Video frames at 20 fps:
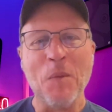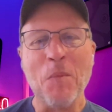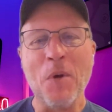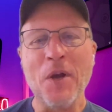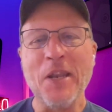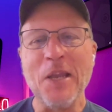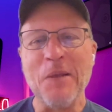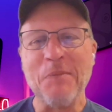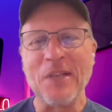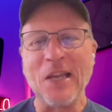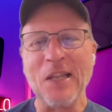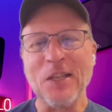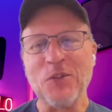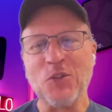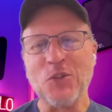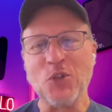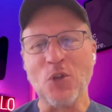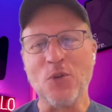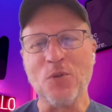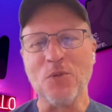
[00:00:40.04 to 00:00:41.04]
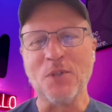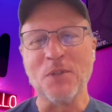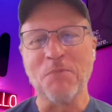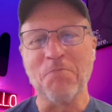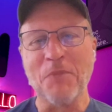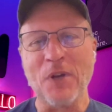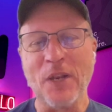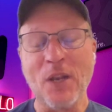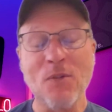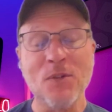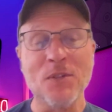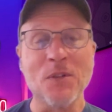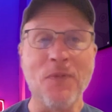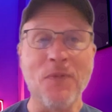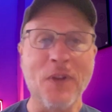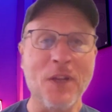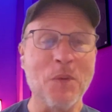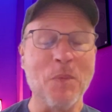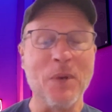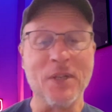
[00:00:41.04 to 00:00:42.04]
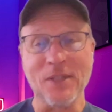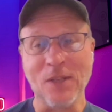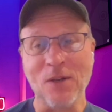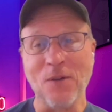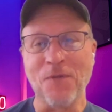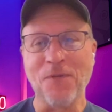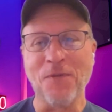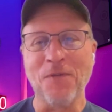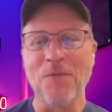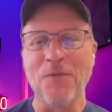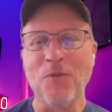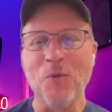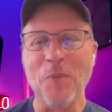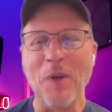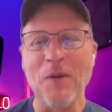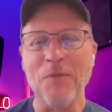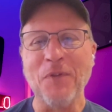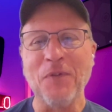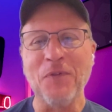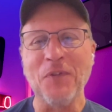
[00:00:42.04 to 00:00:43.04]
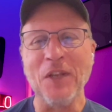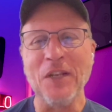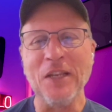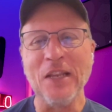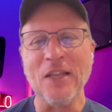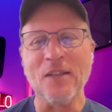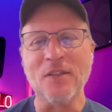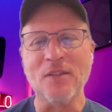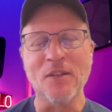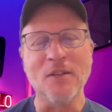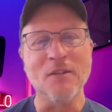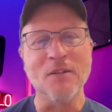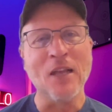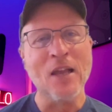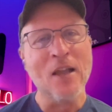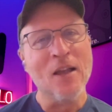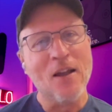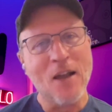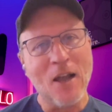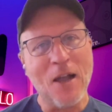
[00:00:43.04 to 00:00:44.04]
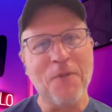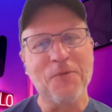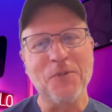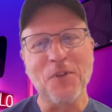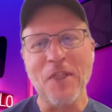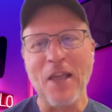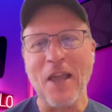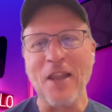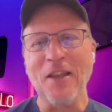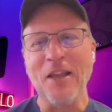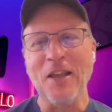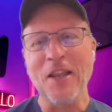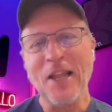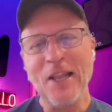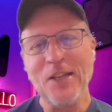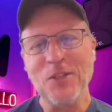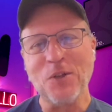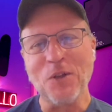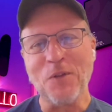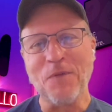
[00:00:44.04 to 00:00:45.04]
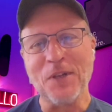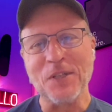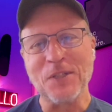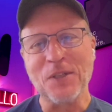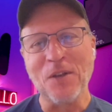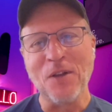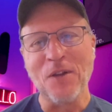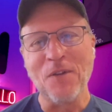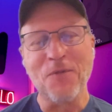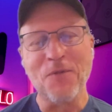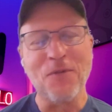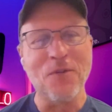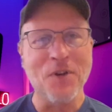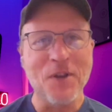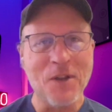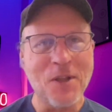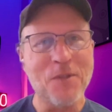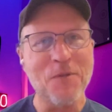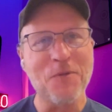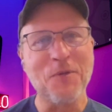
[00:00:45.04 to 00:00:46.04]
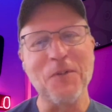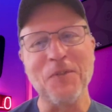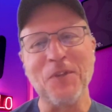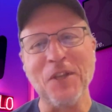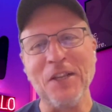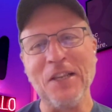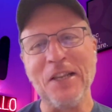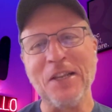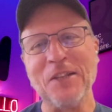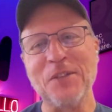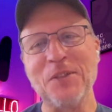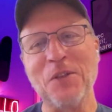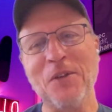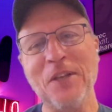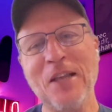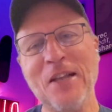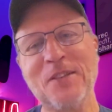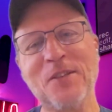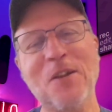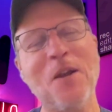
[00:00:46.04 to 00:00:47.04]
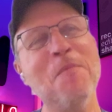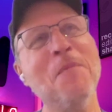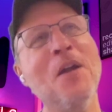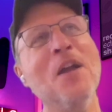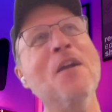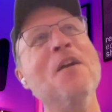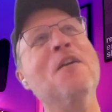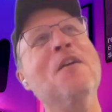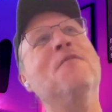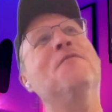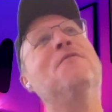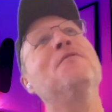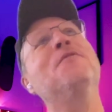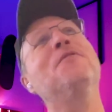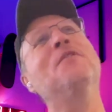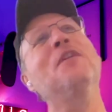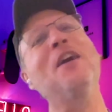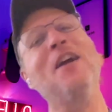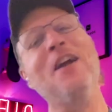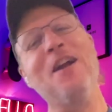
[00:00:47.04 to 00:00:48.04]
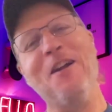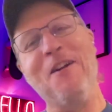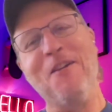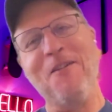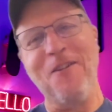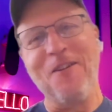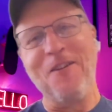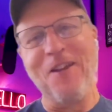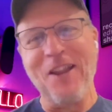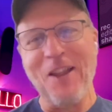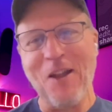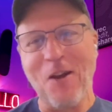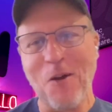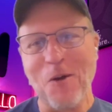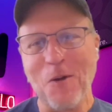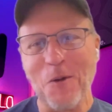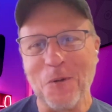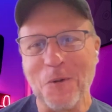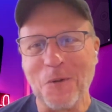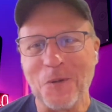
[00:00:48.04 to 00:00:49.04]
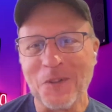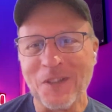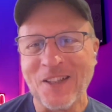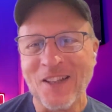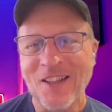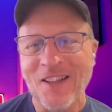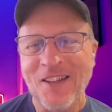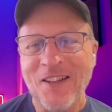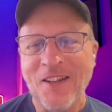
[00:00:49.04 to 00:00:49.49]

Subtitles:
My name's Alan Jones, and I was a founder myself for about 15 years, and after that, an angel investor for another 15 years. So yes, I'm very old.